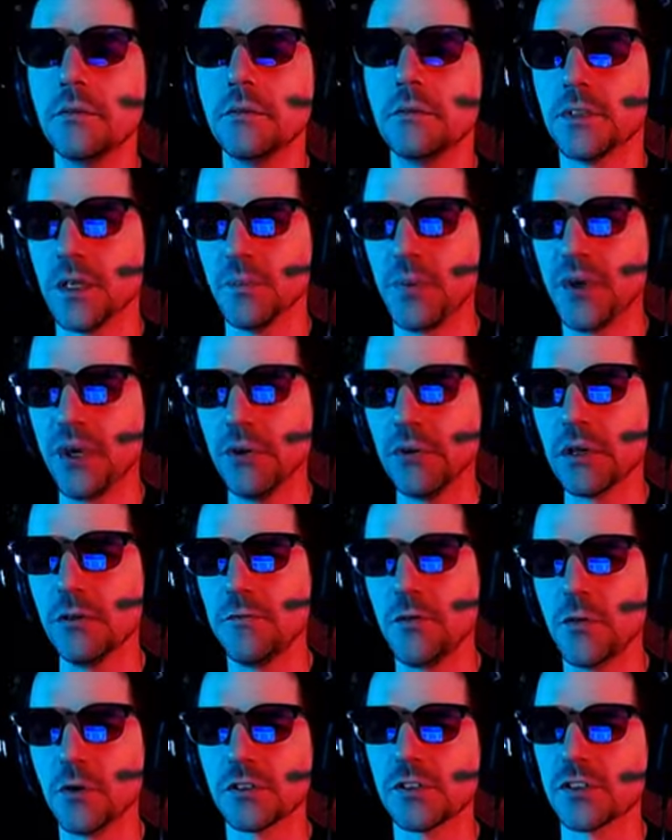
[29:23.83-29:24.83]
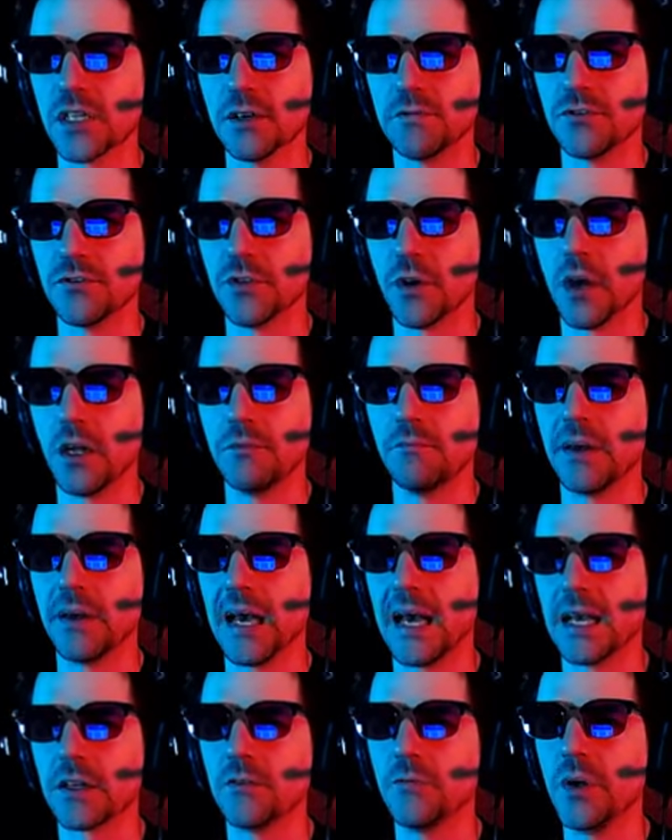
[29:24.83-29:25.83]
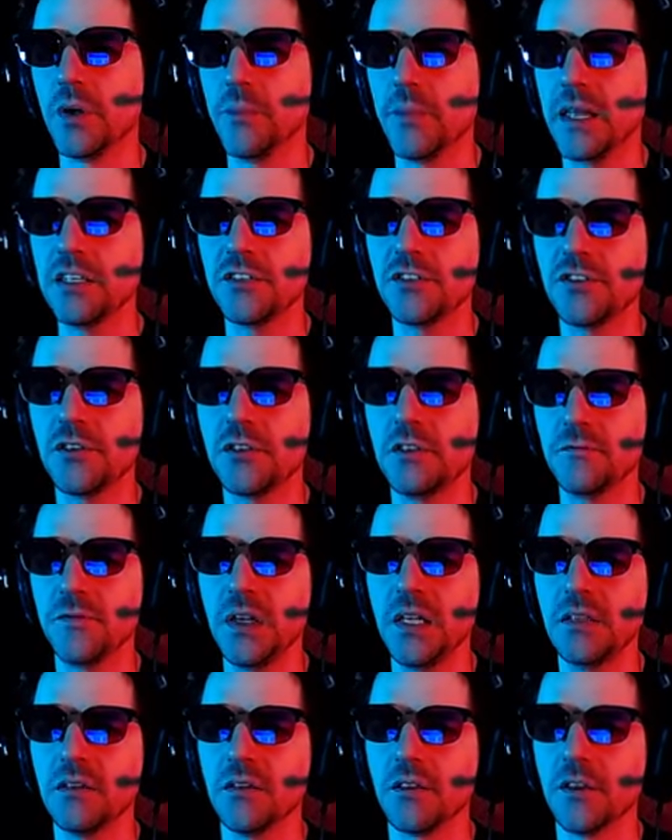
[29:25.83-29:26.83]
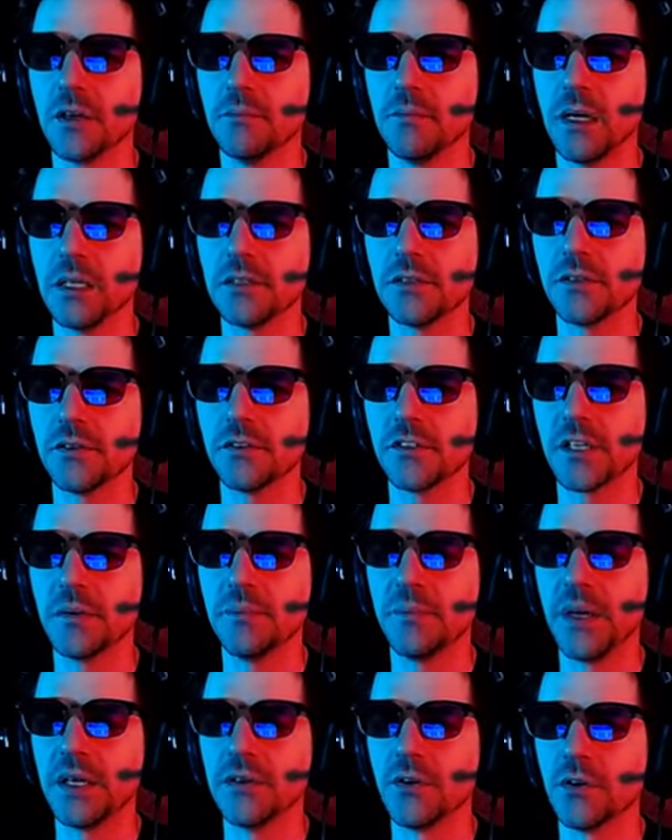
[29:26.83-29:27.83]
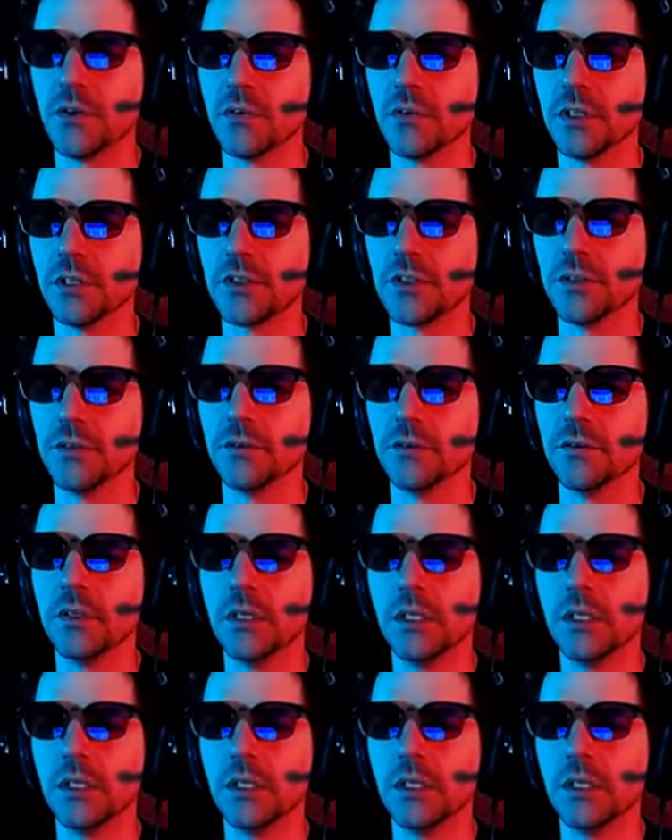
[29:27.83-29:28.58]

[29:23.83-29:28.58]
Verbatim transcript: The Imperial forces have drawn back. We managed to defeat their monsters in Pandora, too.